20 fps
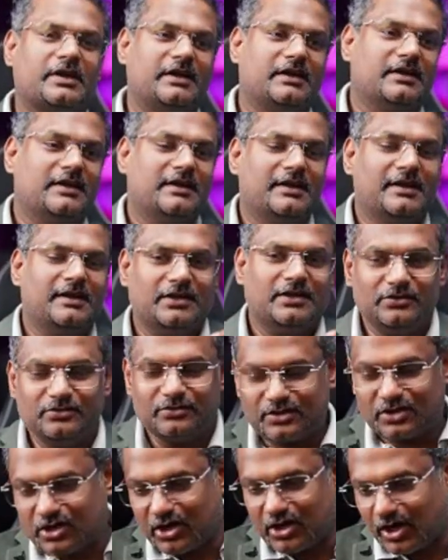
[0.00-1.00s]
Okay,
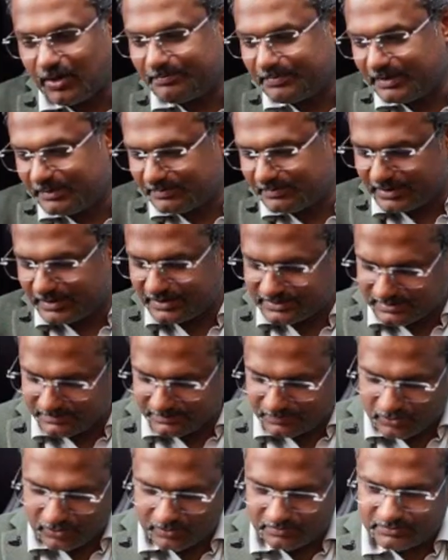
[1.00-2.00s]
you copy
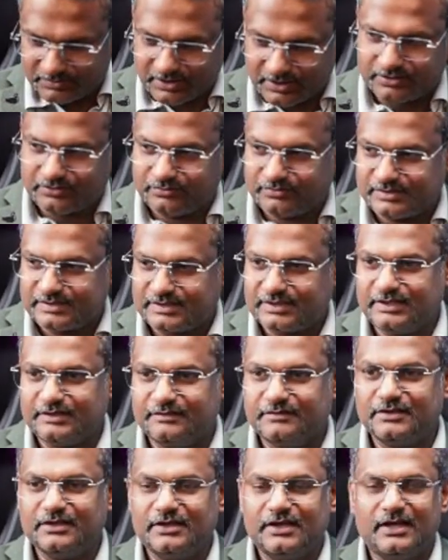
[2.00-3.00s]
paste the prompt that you
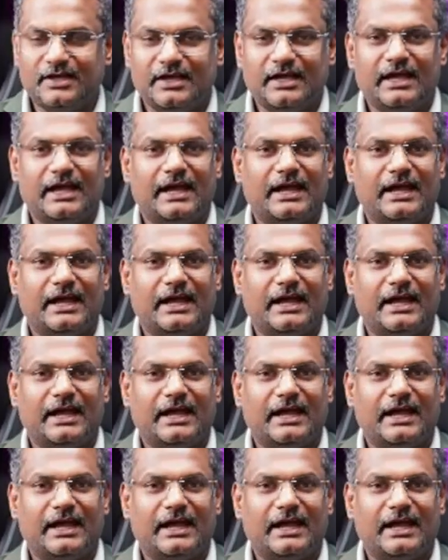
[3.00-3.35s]
received.